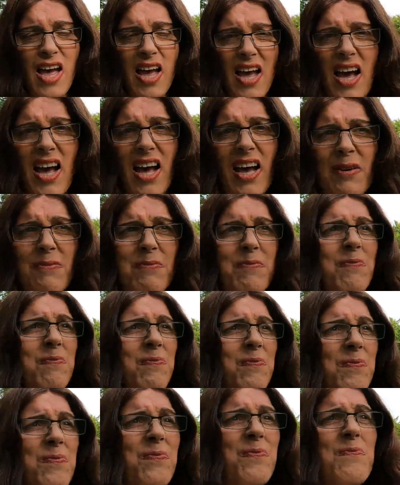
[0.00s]

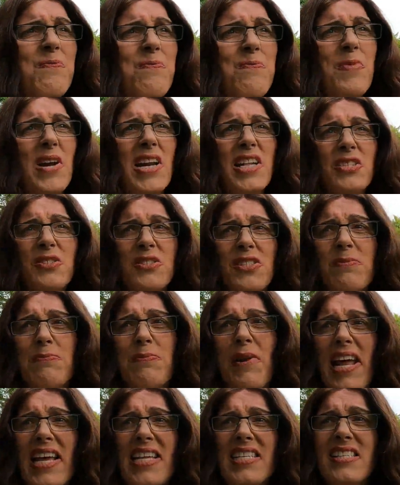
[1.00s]
But it's a
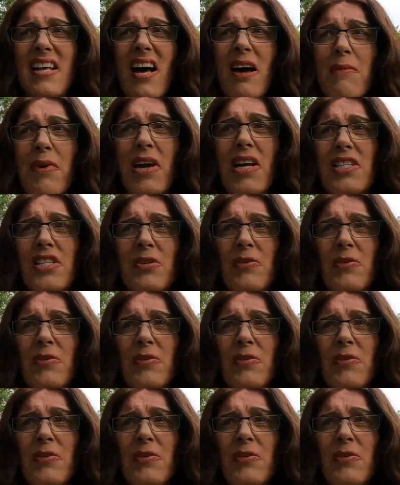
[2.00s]
place that I'm going